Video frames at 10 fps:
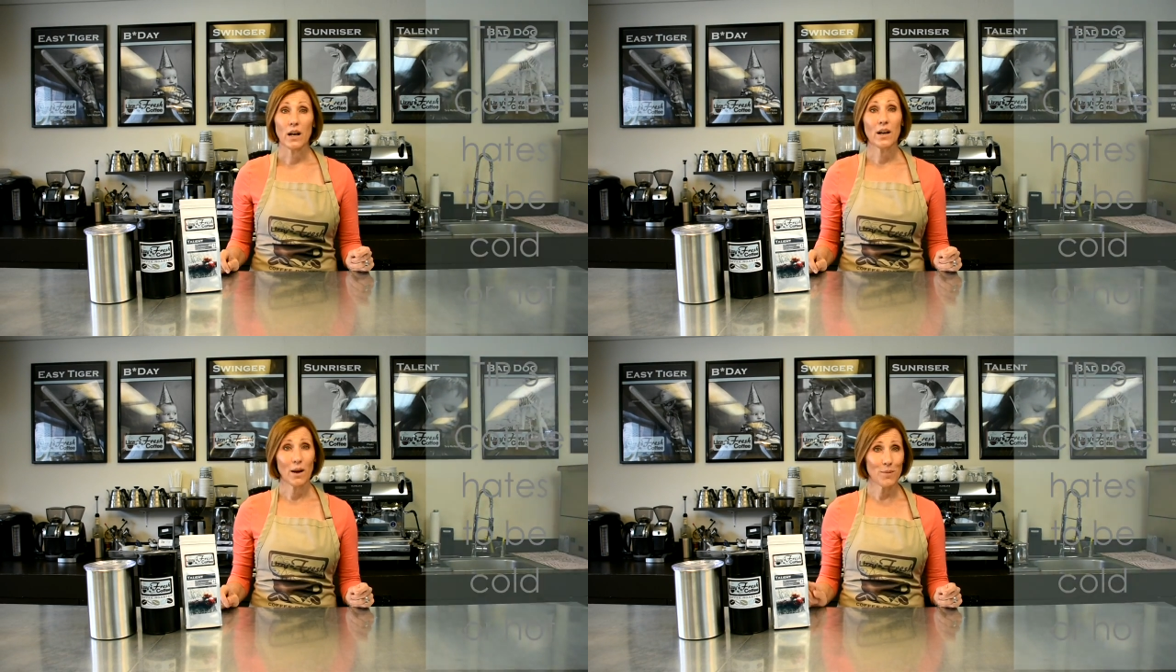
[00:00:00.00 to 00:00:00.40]

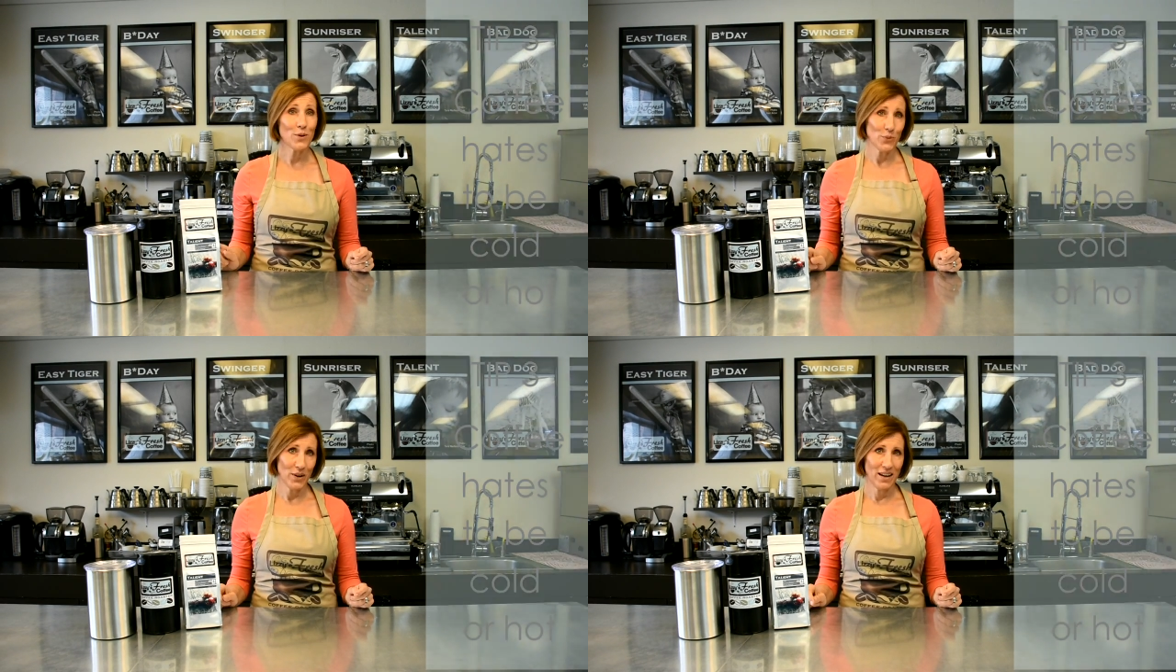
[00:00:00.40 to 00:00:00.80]
Number
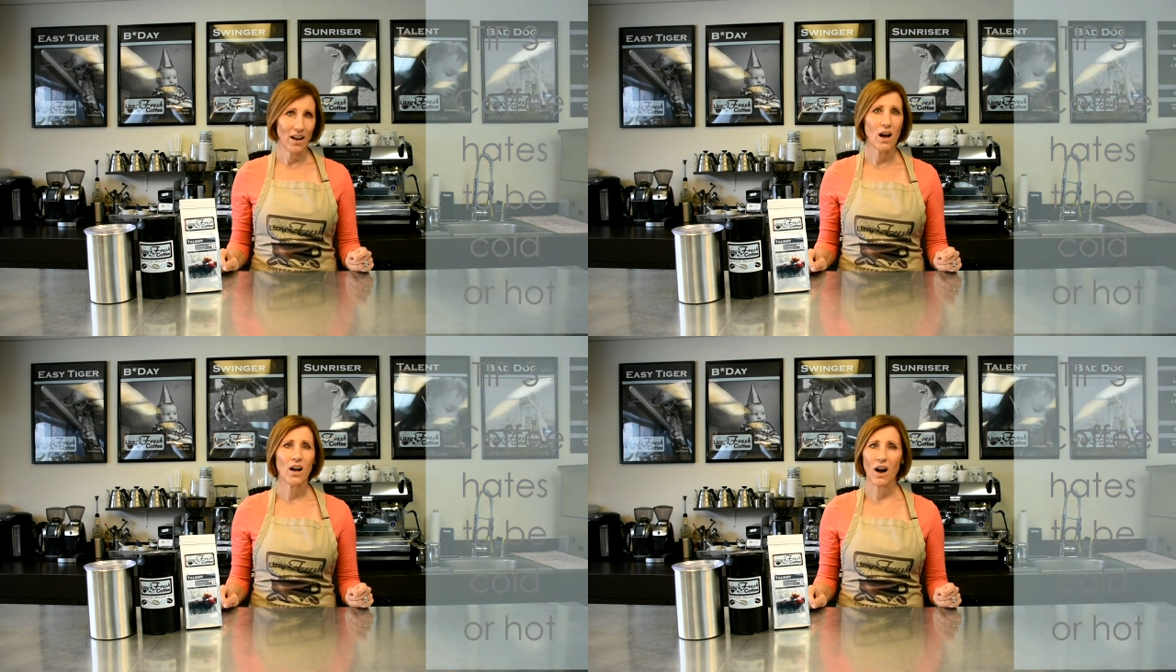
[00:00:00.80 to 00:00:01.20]
3,
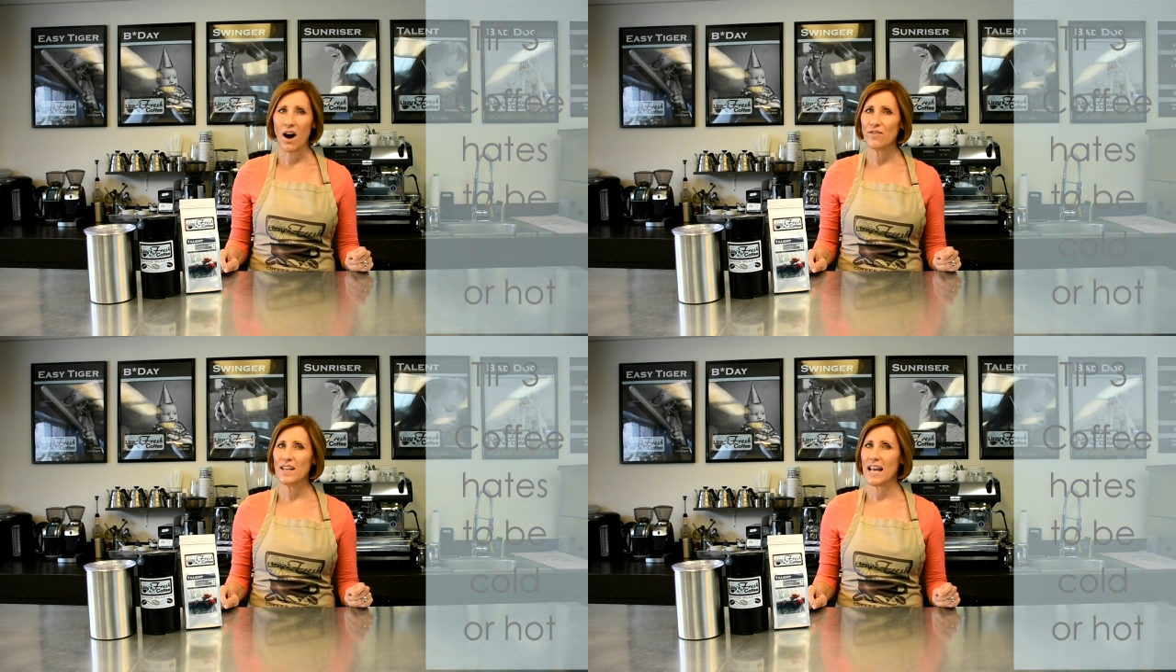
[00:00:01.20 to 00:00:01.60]

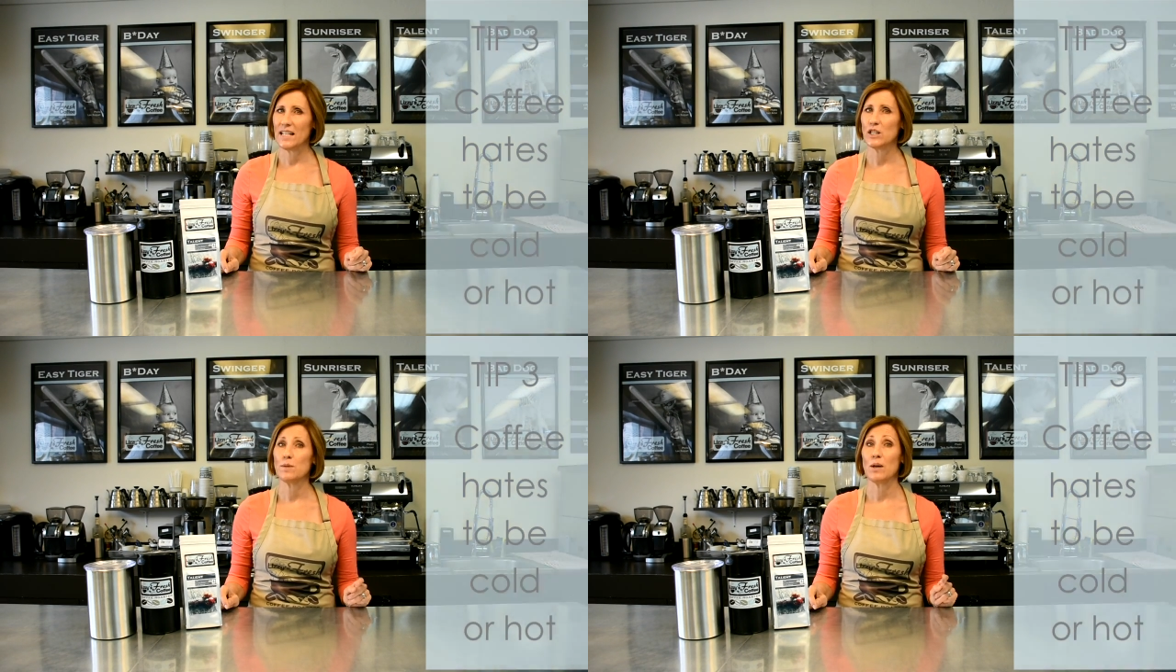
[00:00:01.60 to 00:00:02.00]
coffee
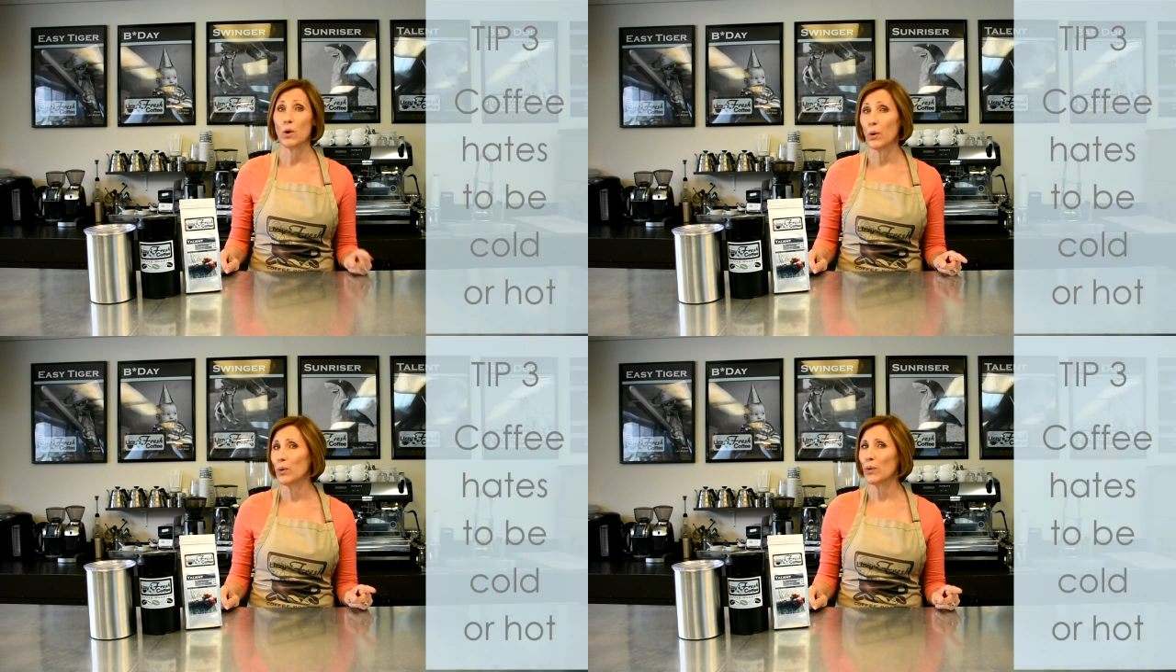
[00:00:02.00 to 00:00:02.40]
hates to be
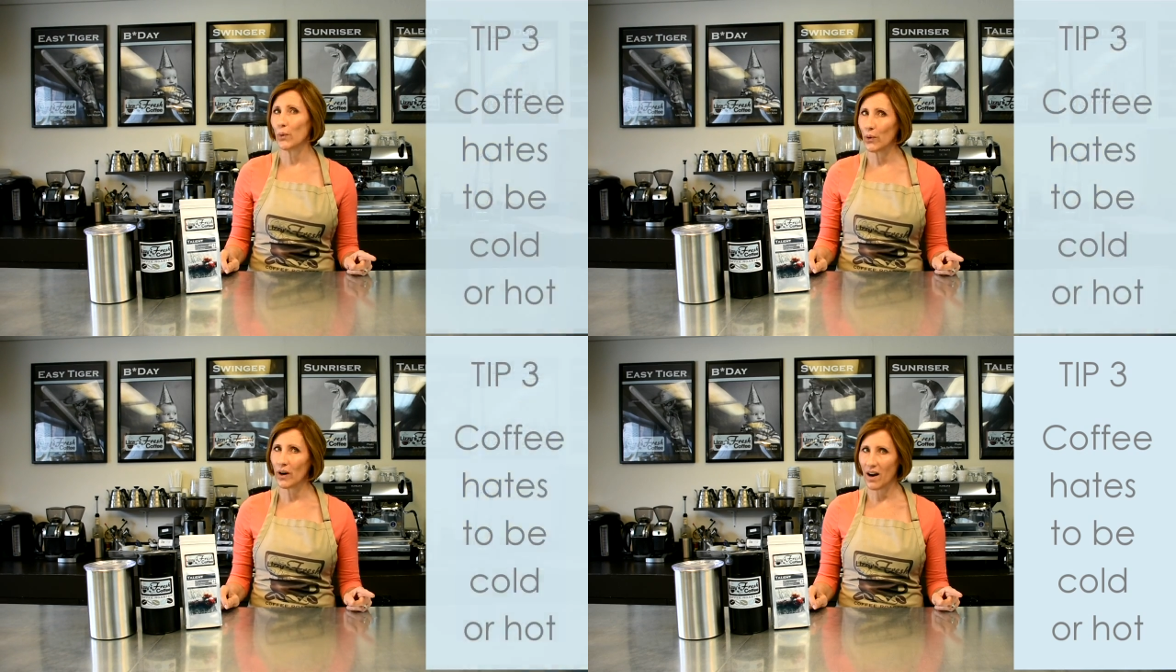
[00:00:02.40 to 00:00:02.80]
cold
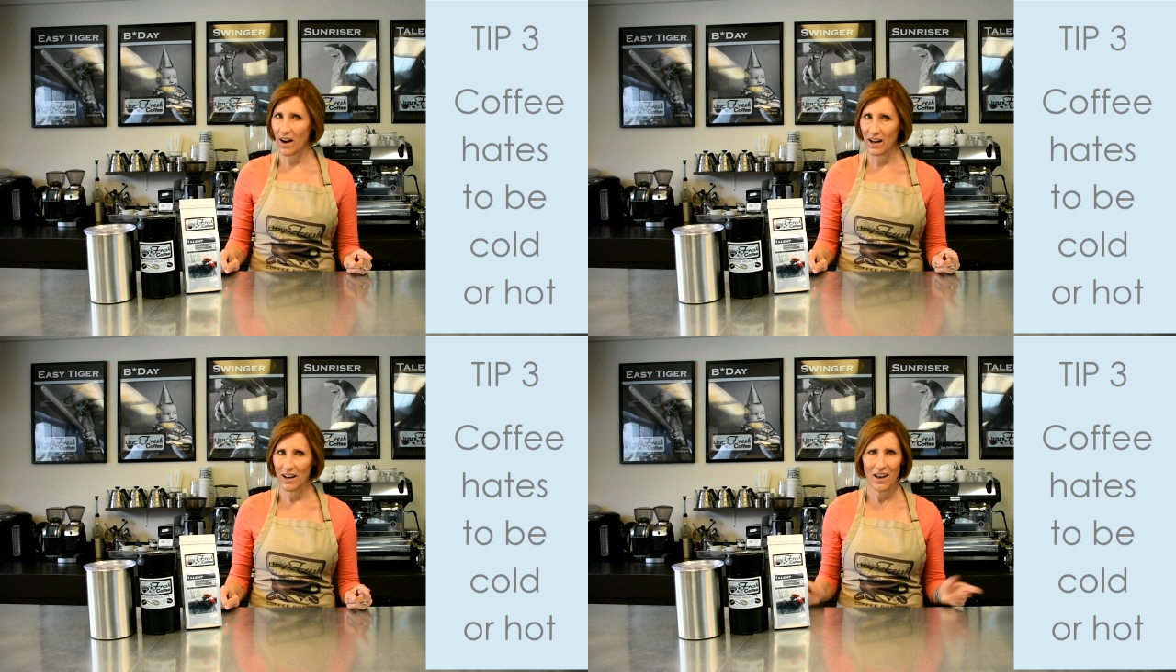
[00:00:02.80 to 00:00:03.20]
or
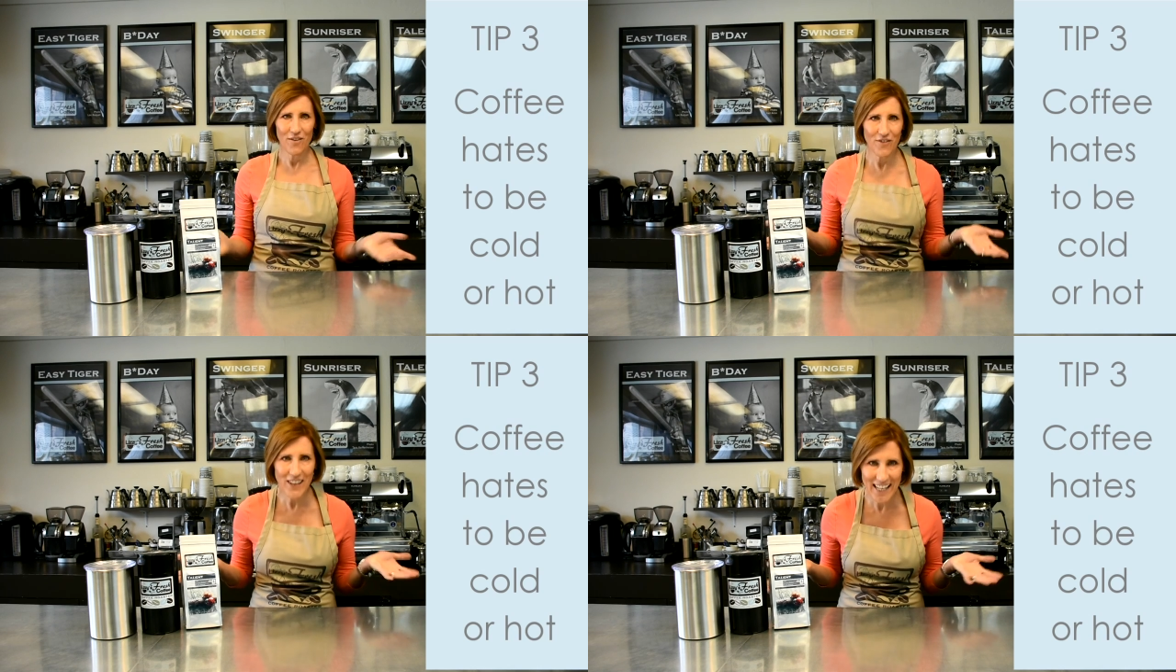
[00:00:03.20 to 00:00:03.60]
hot.
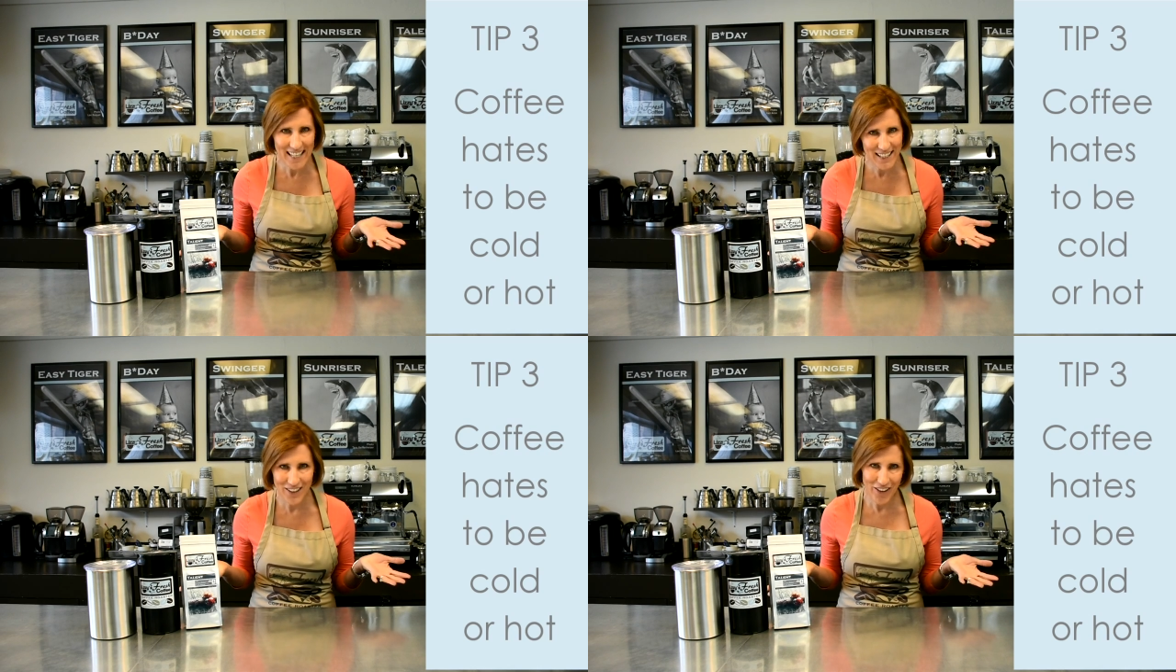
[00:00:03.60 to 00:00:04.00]

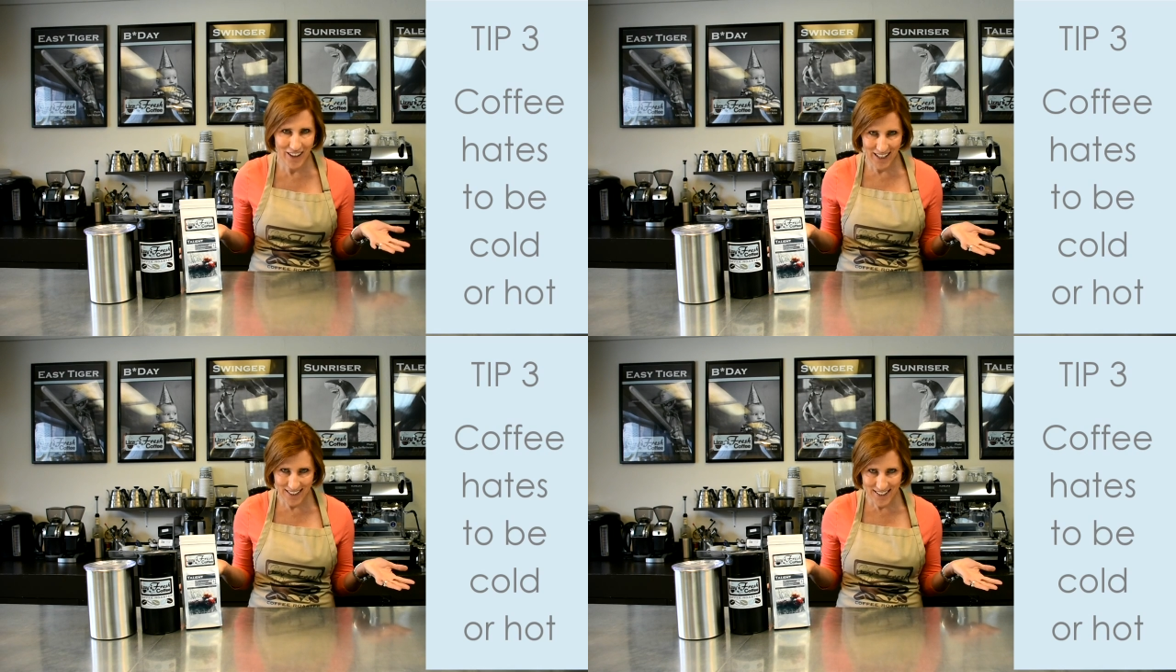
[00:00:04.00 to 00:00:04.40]
Finicky little
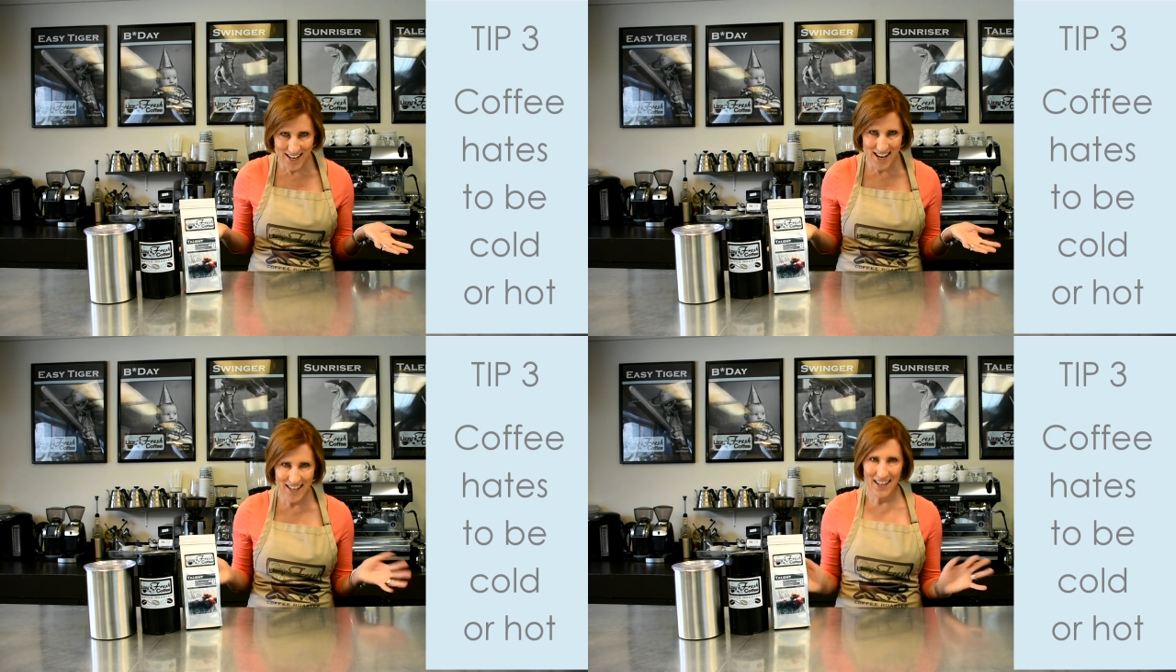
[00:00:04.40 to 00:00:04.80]
thing, isn't
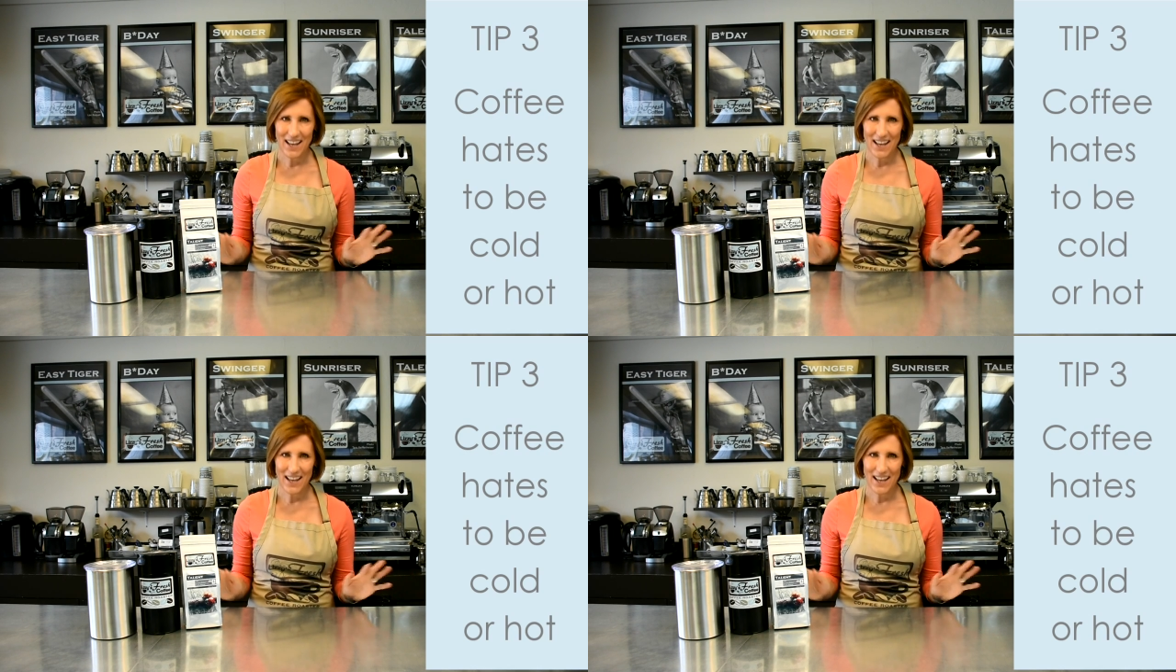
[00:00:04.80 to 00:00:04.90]
it?